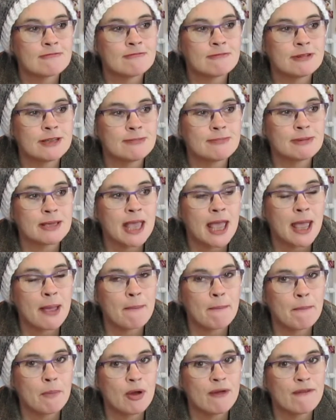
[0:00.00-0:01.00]
we became
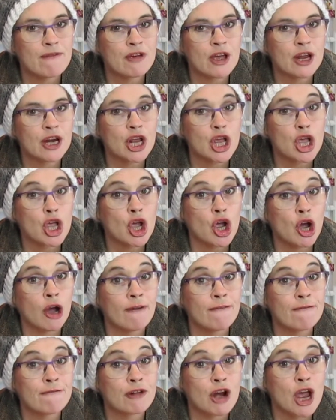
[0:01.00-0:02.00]
boyfriend and
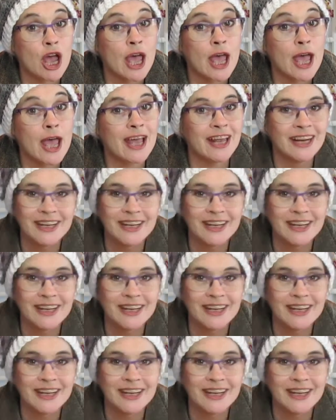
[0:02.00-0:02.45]
girlfriend